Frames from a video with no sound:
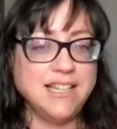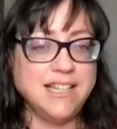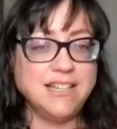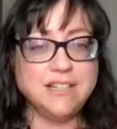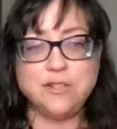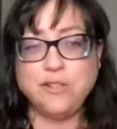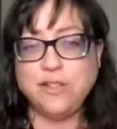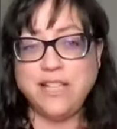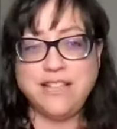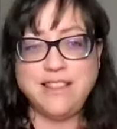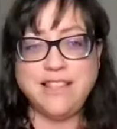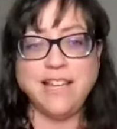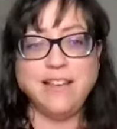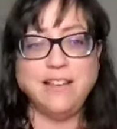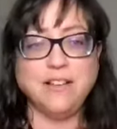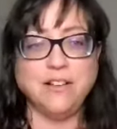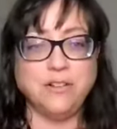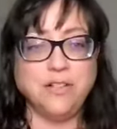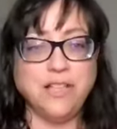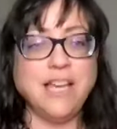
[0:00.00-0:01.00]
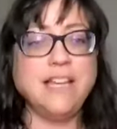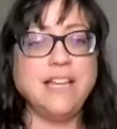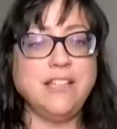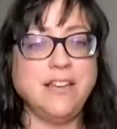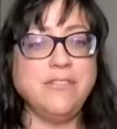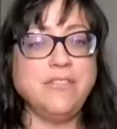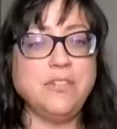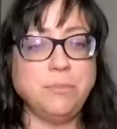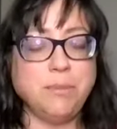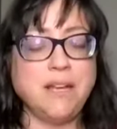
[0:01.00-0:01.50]
So let that go. Yeah, you
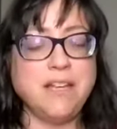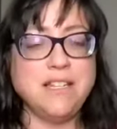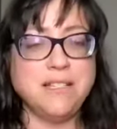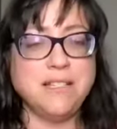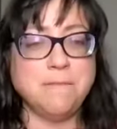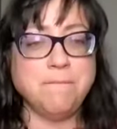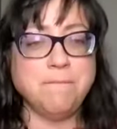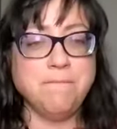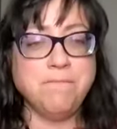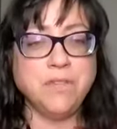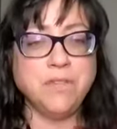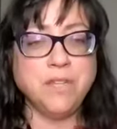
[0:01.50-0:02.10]
have to buy some.